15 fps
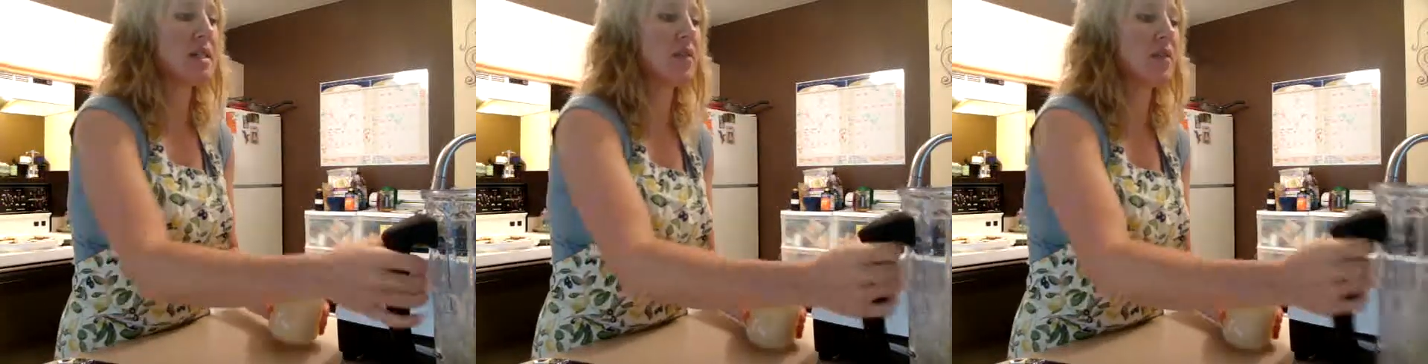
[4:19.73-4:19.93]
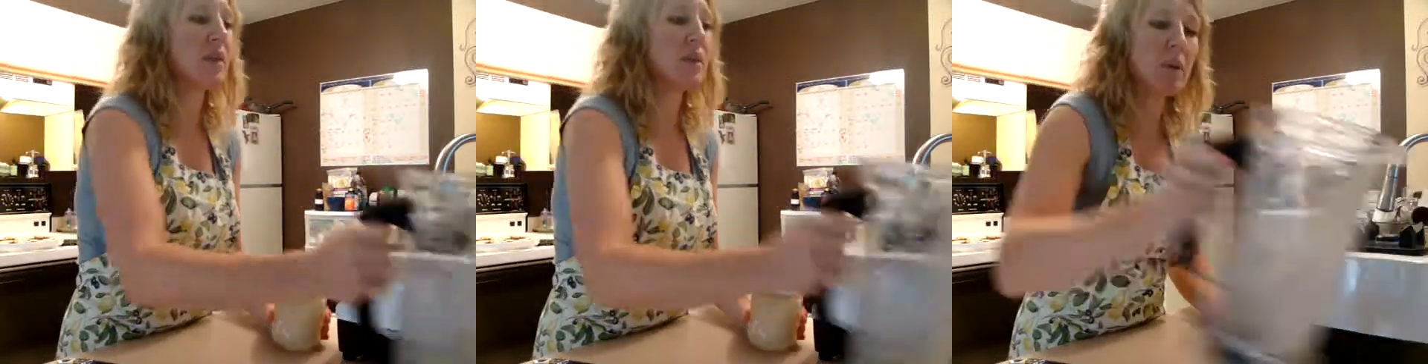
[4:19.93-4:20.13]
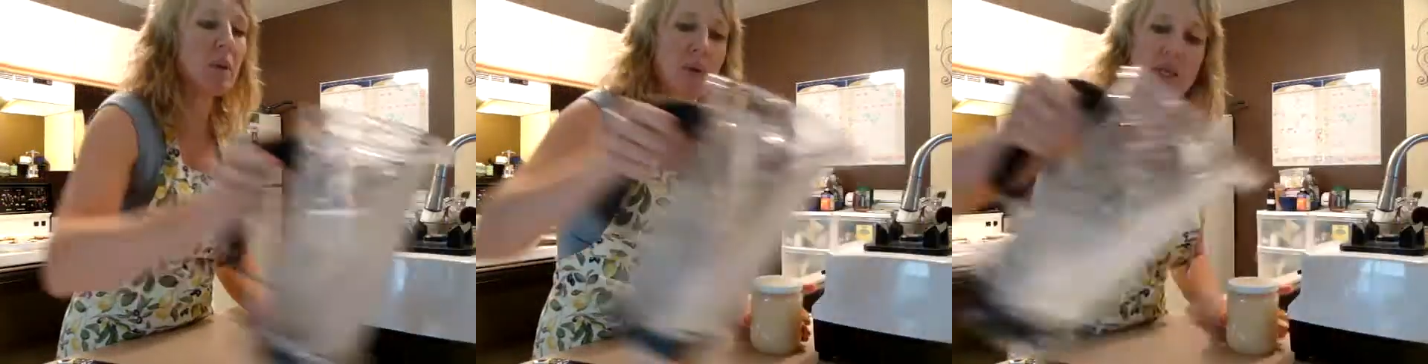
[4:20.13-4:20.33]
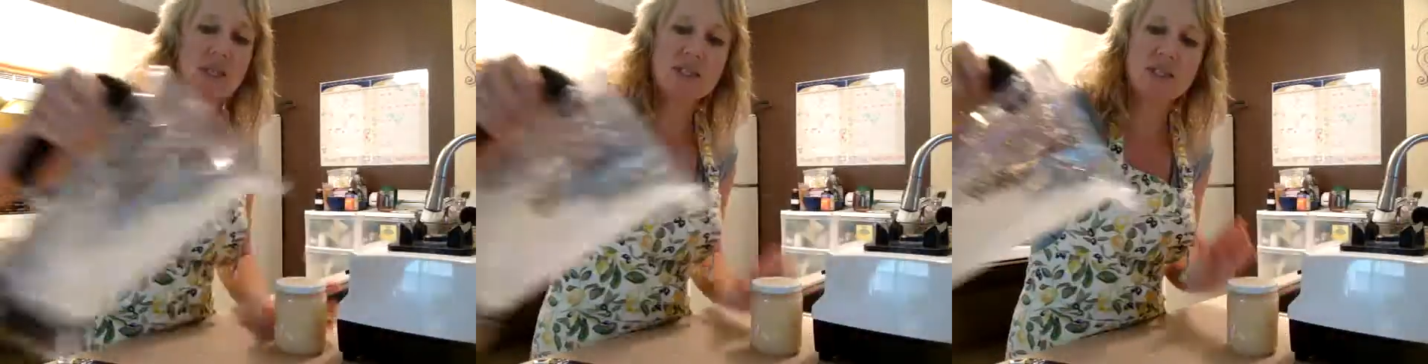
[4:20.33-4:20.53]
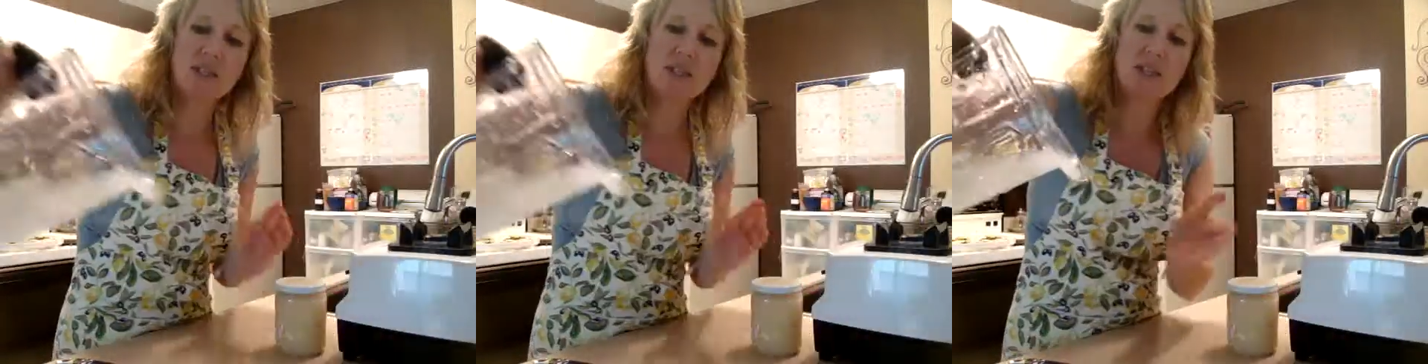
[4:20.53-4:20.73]
and maybe people
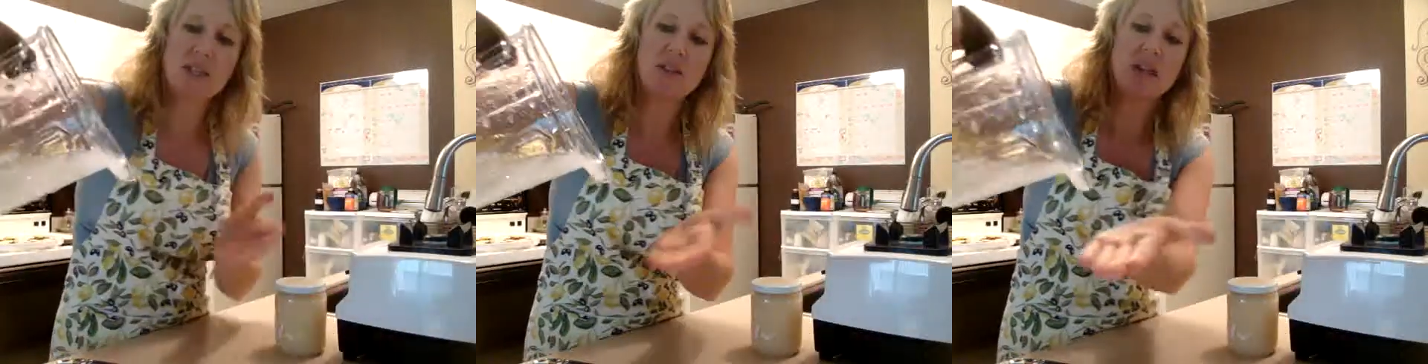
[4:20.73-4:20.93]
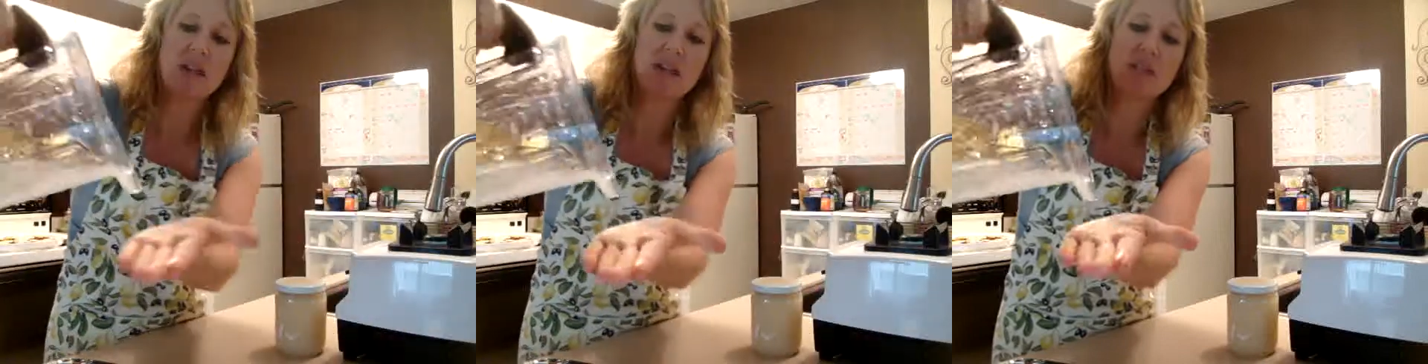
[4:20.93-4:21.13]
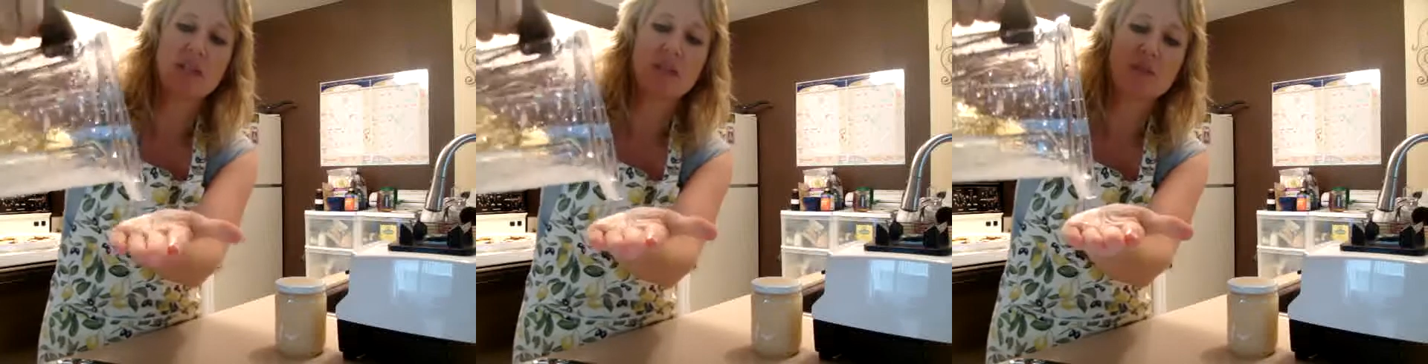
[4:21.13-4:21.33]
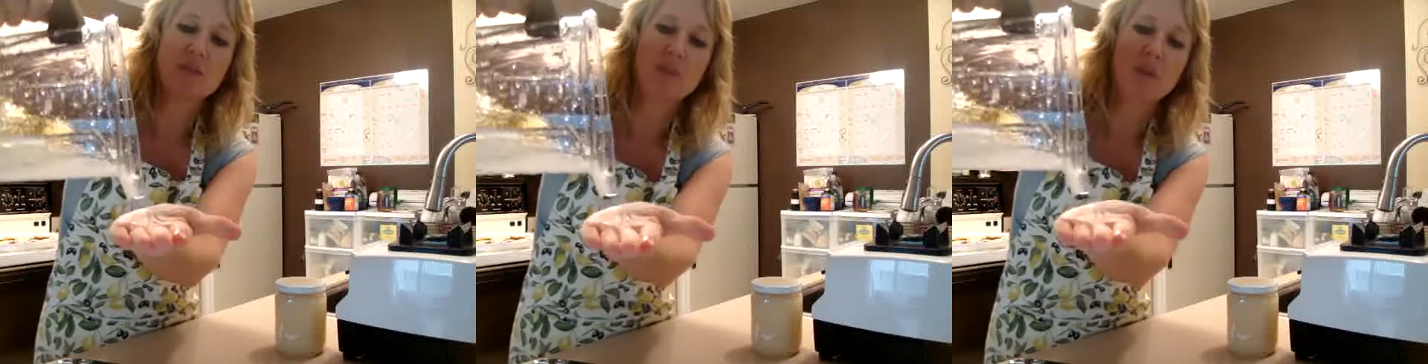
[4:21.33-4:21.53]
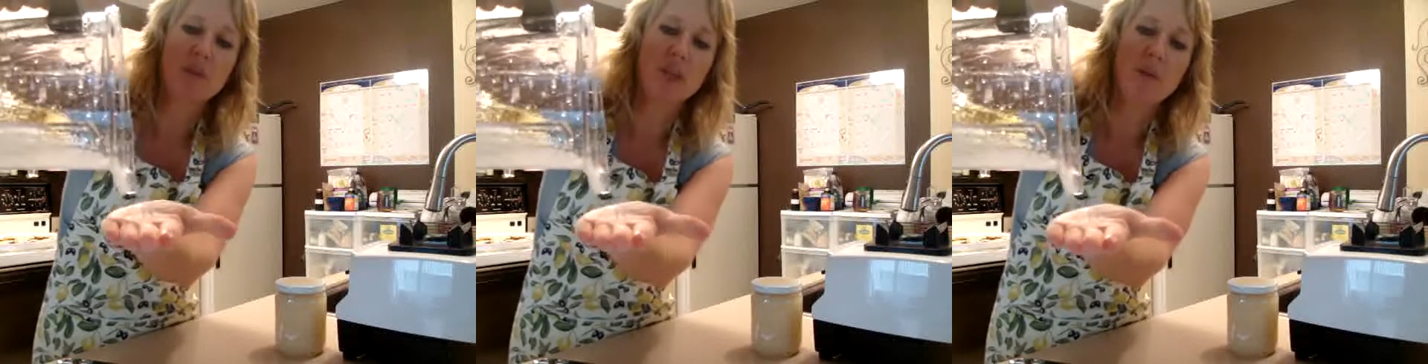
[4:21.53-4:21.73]
can see this, so let's
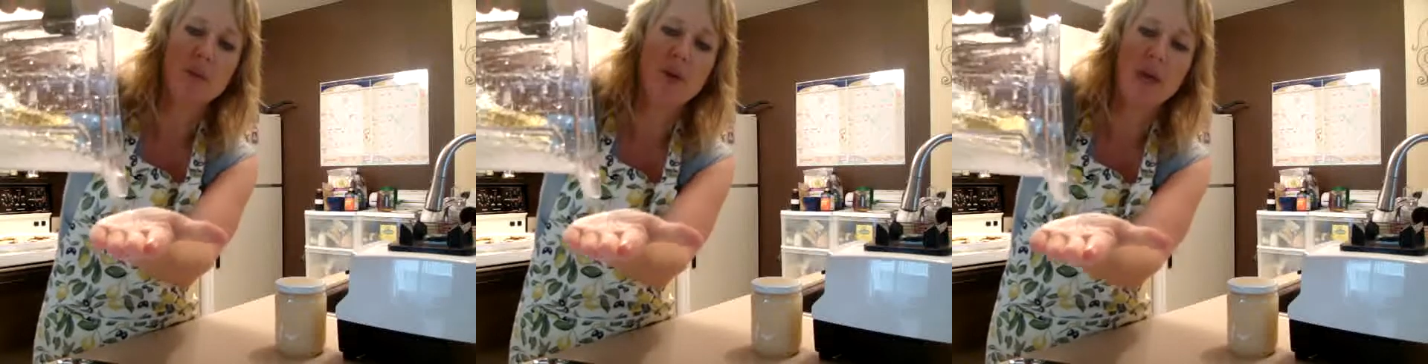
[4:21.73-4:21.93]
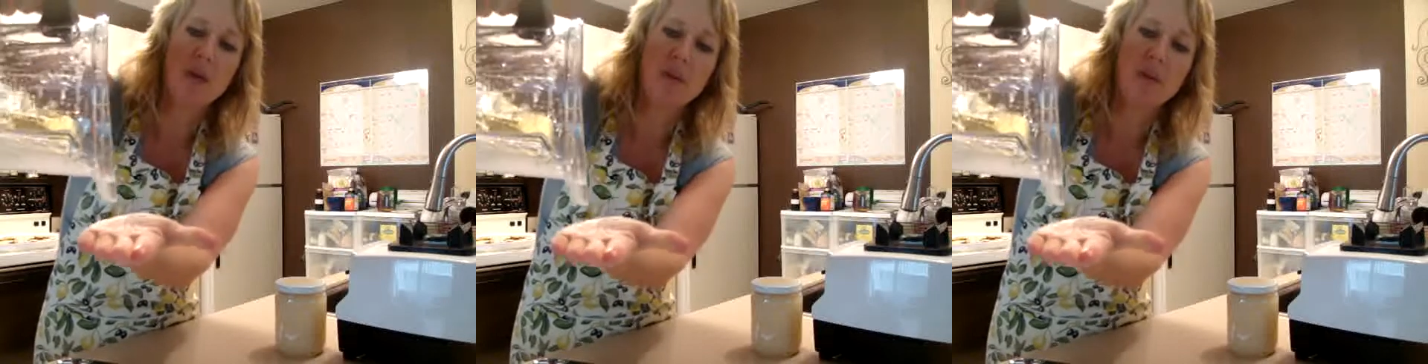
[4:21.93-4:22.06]
pour a little bit